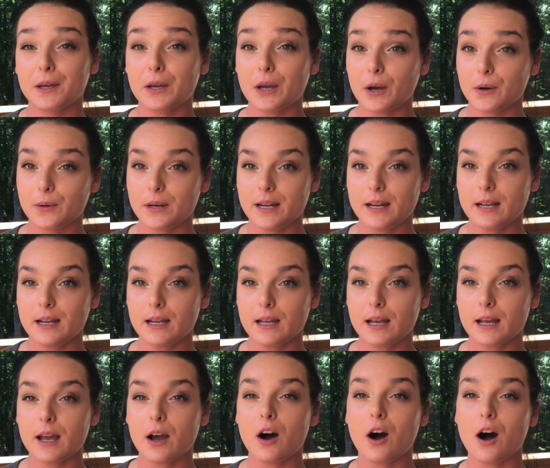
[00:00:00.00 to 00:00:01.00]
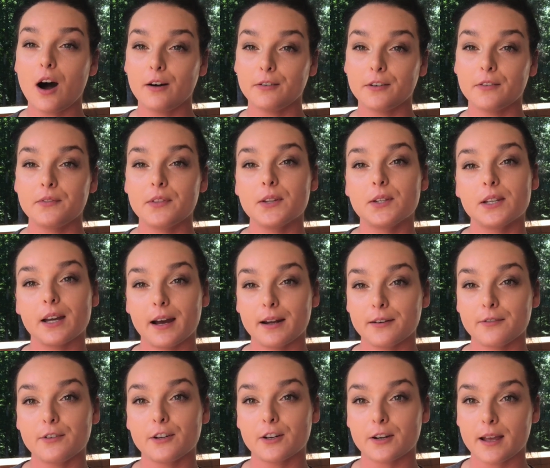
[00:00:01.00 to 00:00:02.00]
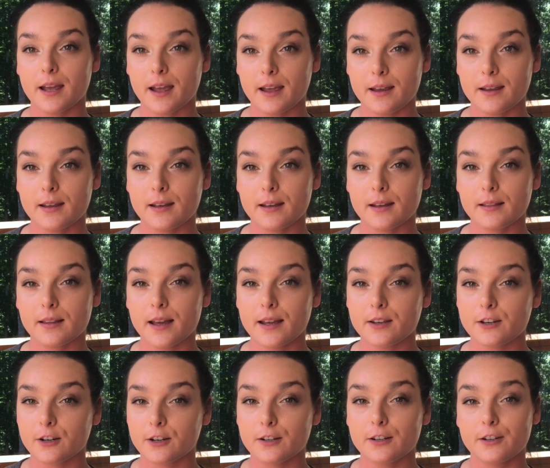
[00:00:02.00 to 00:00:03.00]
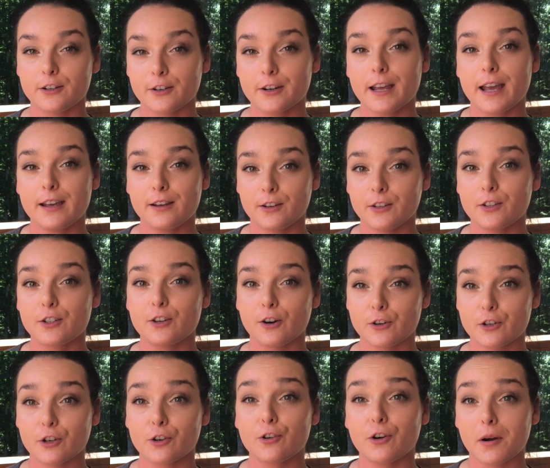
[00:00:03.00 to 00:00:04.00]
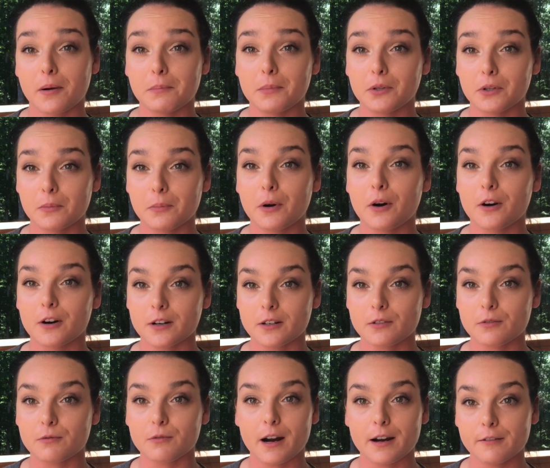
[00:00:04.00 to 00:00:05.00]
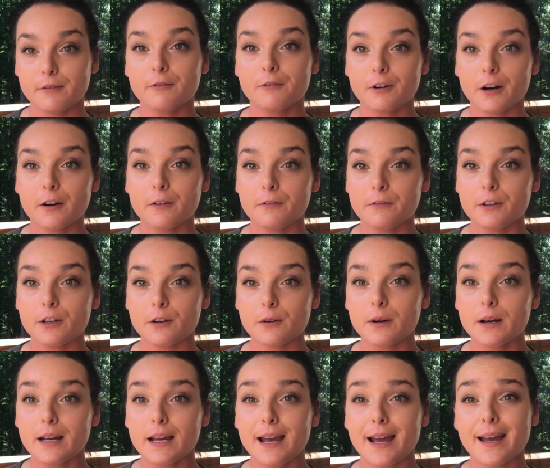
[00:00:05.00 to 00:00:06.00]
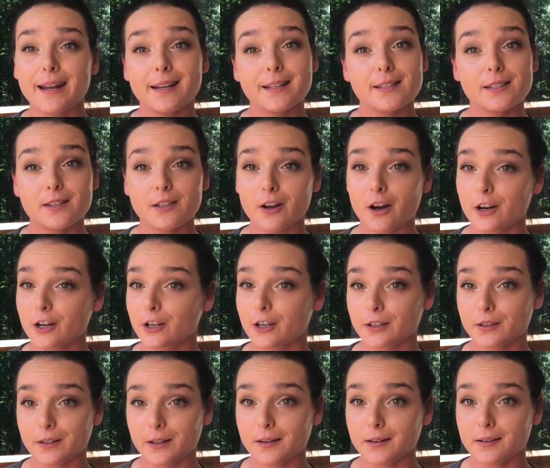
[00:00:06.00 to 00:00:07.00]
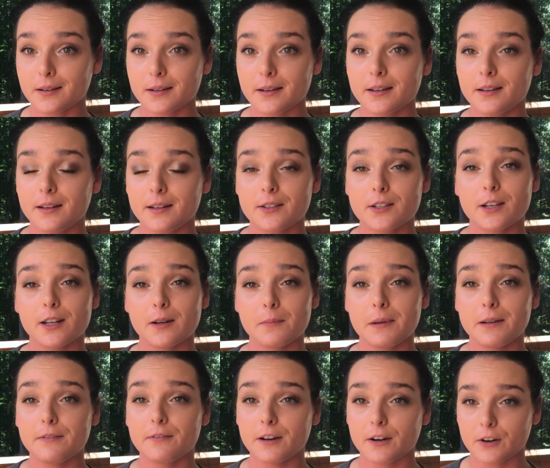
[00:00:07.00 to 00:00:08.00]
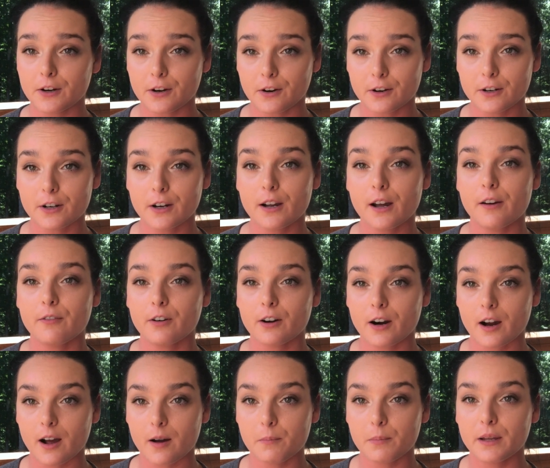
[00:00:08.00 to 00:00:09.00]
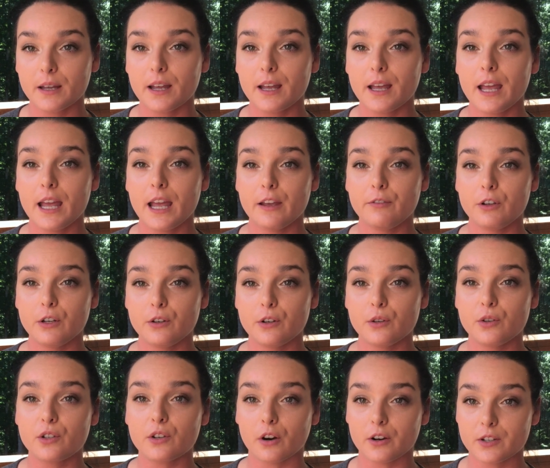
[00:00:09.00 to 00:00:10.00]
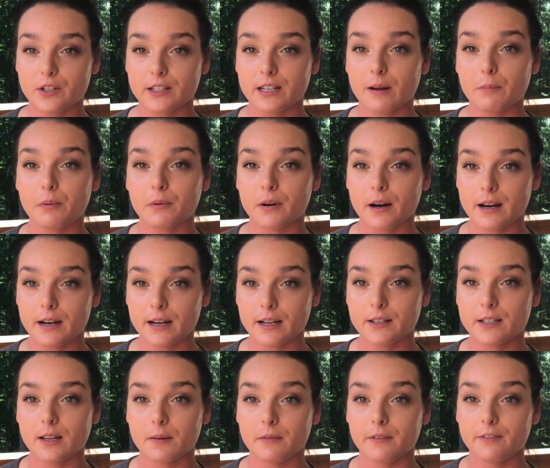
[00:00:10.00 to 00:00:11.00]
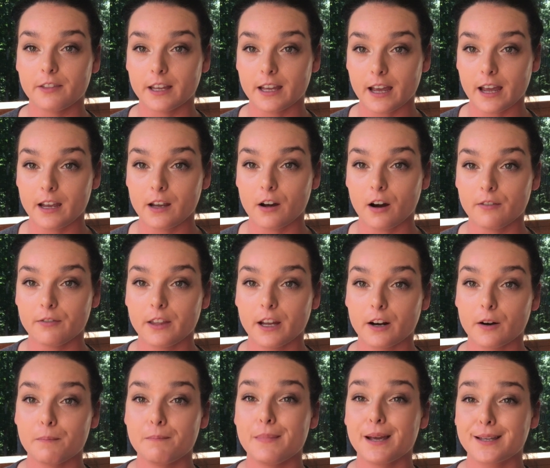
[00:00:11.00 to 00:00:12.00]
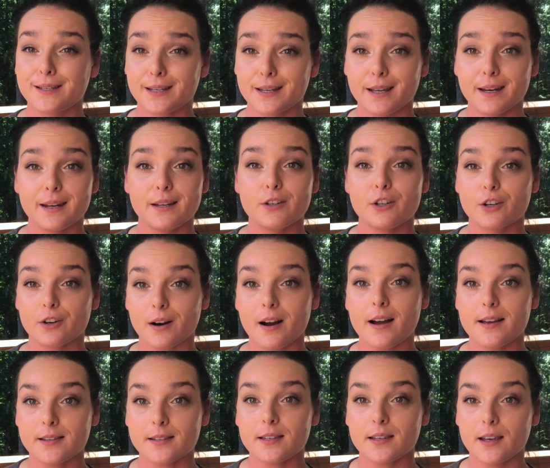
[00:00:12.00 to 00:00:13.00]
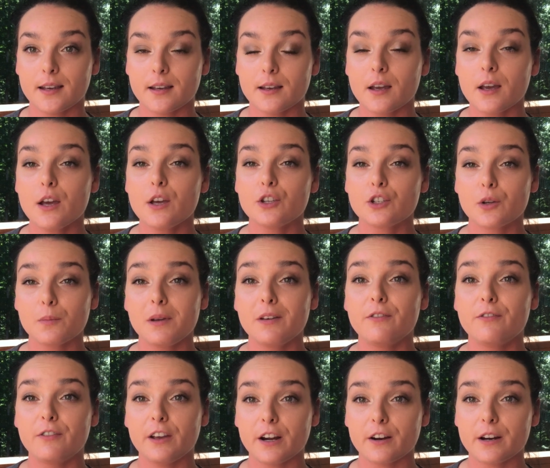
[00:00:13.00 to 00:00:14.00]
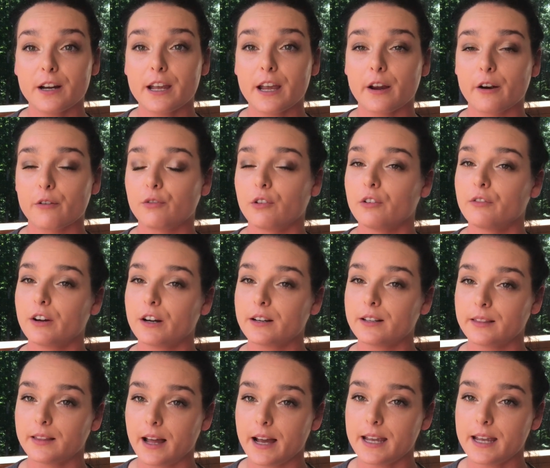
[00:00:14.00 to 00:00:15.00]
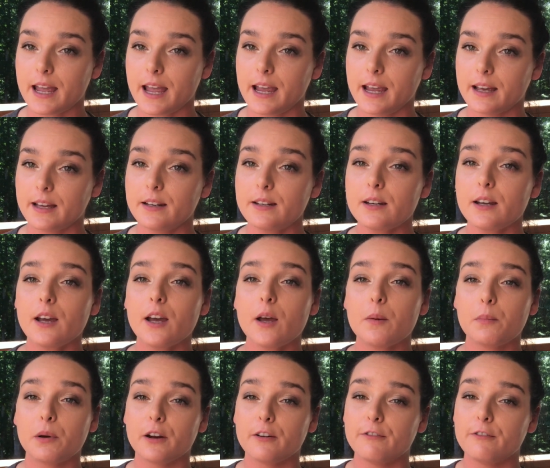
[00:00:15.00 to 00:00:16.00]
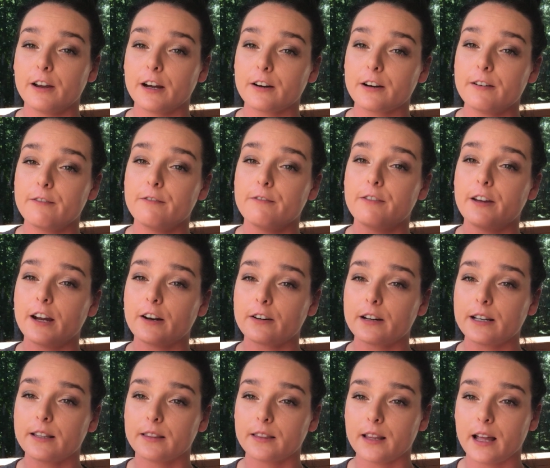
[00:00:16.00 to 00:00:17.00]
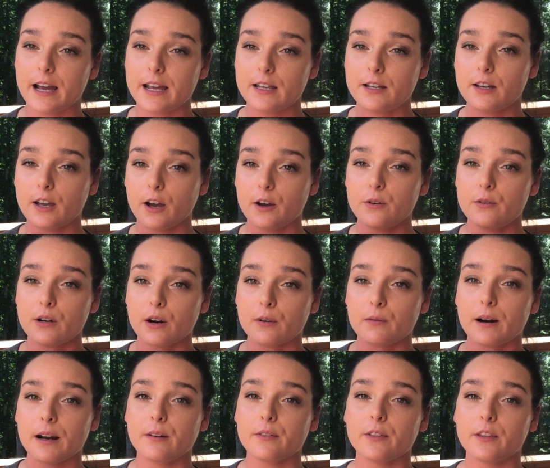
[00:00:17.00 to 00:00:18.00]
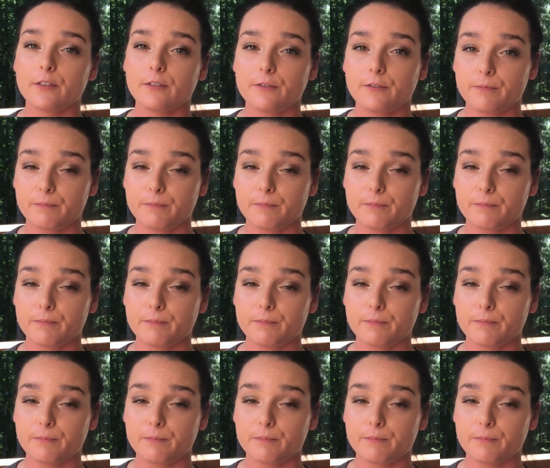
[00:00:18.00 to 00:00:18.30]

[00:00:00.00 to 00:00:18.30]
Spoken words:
coating off of the side of your cake. Like your cake could start to crumble apart right in front of you, and it's not a good look. And it's going to be very hard to cover up if you do start separating some of the cake off there, mixing it into your icing. So be very careful, very light hand, put a very, very light coat around